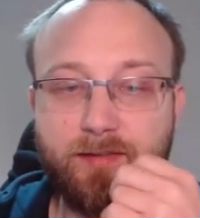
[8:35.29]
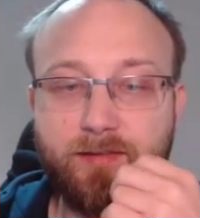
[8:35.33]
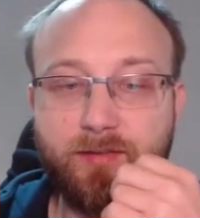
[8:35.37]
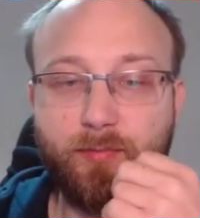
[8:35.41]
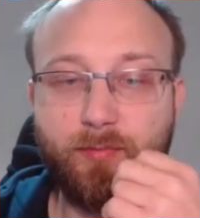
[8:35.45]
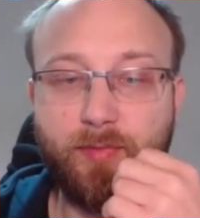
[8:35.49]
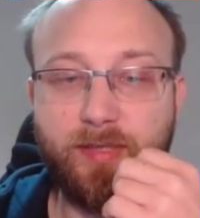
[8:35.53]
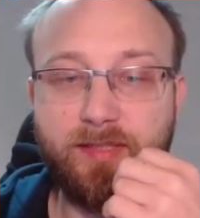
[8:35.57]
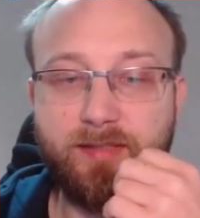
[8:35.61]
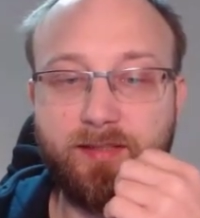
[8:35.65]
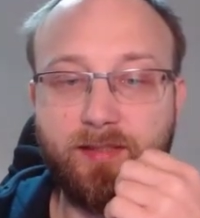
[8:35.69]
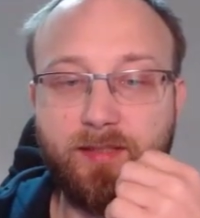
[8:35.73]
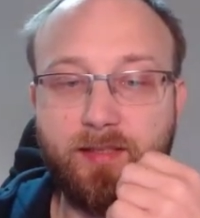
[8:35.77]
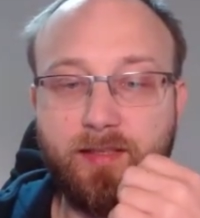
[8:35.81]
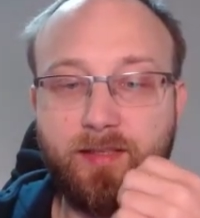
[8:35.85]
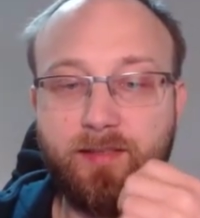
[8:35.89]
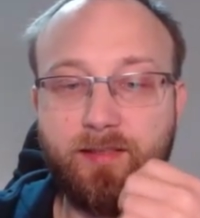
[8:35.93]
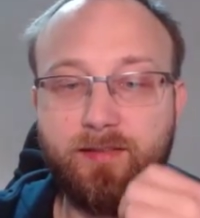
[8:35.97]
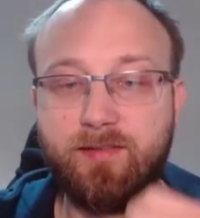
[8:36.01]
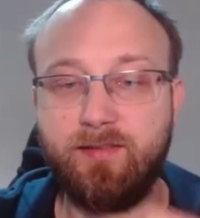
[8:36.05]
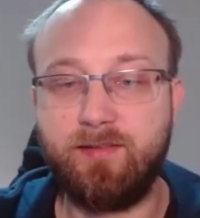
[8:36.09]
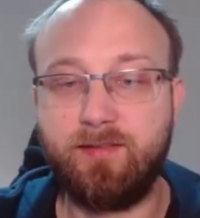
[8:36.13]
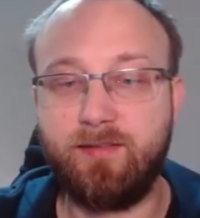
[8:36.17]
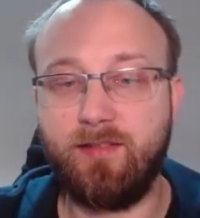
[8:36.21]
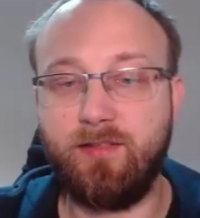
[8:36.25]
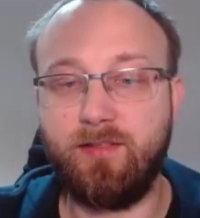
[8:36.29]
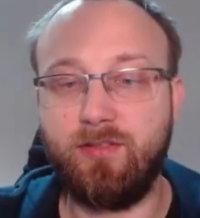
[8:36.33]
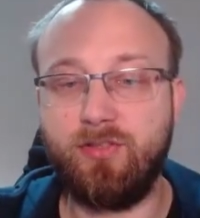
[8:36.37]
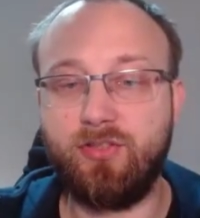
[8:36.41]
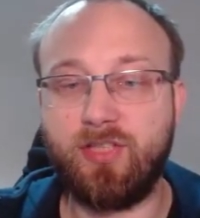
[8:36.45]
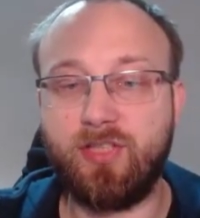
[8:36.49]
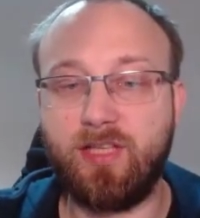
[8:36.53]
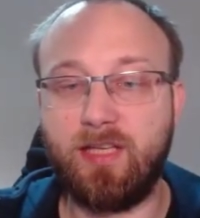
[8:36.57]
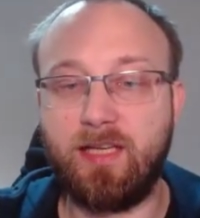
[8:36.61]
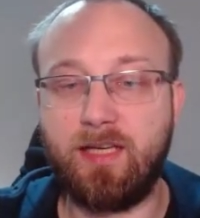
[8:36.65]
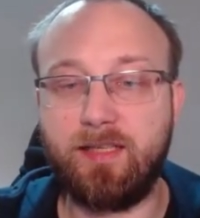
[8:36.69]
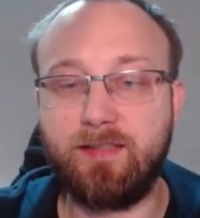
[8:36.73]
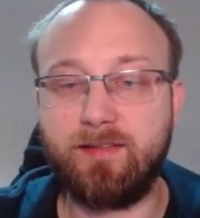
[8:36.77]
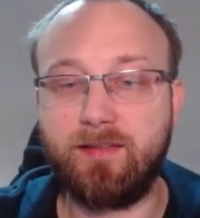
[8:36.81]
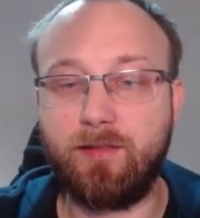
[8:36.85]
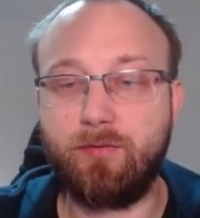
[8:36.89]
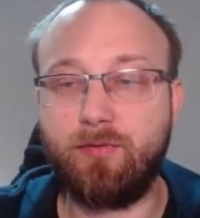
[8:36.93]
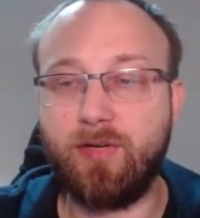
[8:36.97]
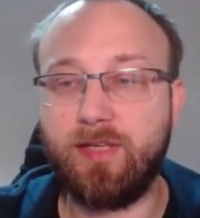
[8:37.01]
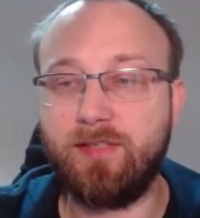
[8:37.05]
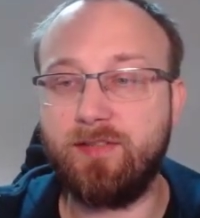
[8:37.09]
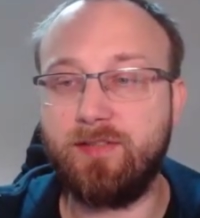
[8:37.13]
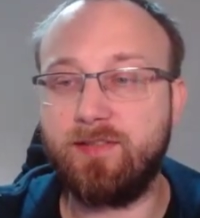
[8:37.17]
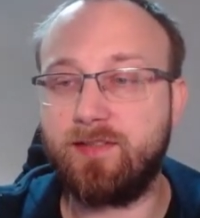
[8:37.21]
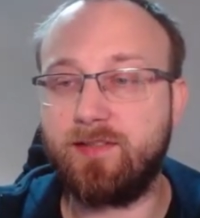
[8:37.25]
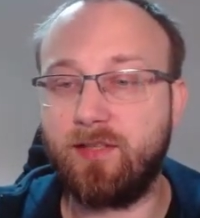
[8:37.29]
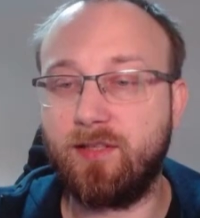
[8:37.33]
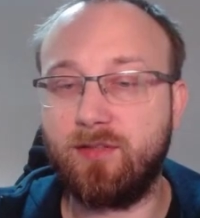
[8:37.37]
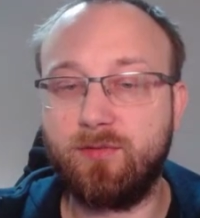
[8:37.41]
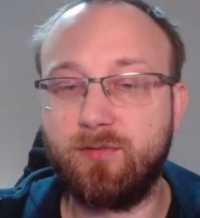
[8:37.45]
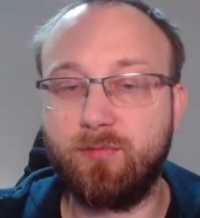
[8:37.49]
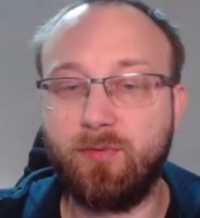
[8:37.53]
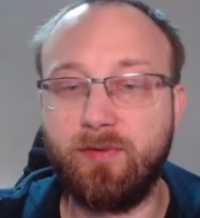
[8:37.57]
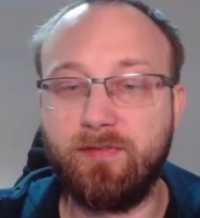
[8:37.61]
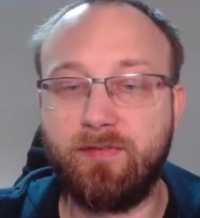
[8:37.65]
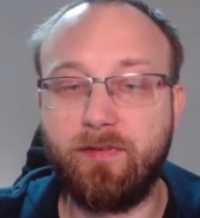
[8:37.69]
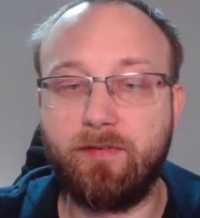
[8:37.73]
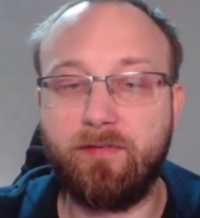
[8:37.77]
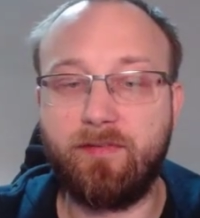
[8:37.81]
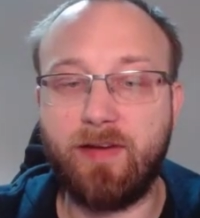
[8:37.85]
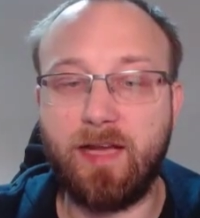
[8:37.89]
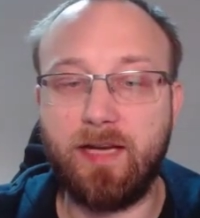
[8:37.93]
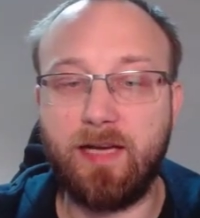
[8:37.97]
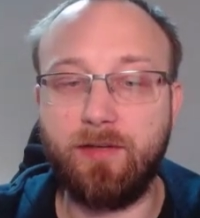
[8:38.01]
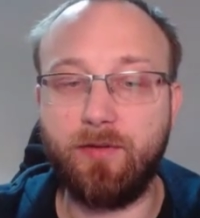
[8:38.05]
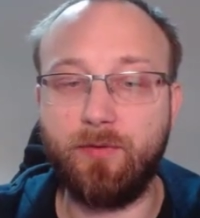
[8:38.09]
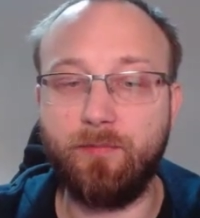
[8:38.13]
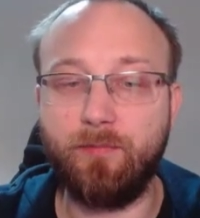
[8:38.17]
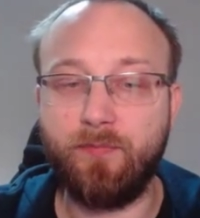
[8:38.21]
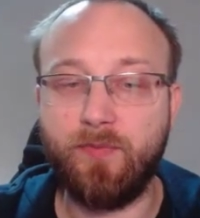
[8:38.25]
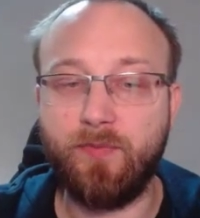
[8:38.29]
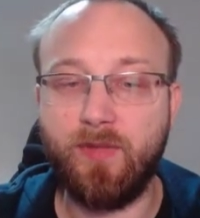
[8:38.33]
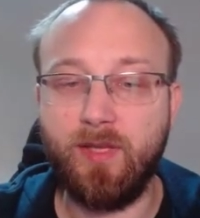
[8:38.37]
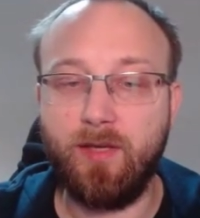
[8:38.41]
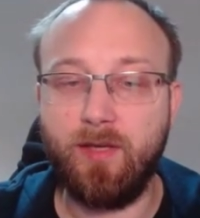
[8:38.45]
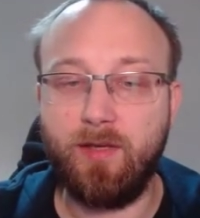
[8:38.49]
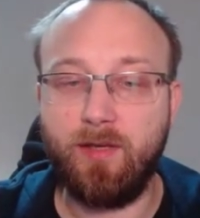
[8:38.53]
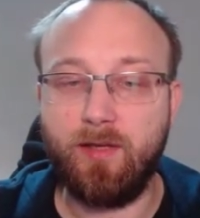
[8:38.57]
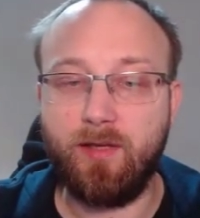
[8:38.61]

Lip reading: So basically it's initialize our registers with a value